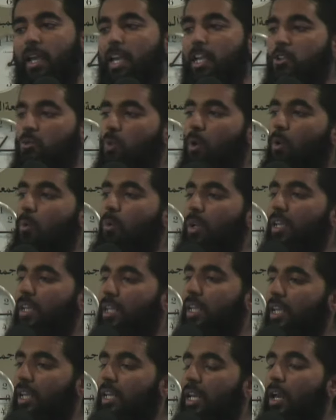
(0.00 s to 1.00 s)
is what we
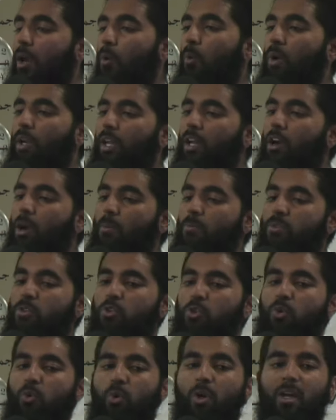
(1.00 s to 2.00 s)
need when it comes
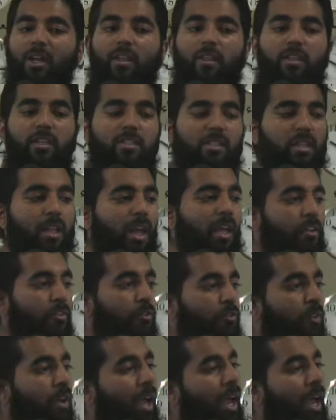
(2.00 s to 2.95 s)
to this life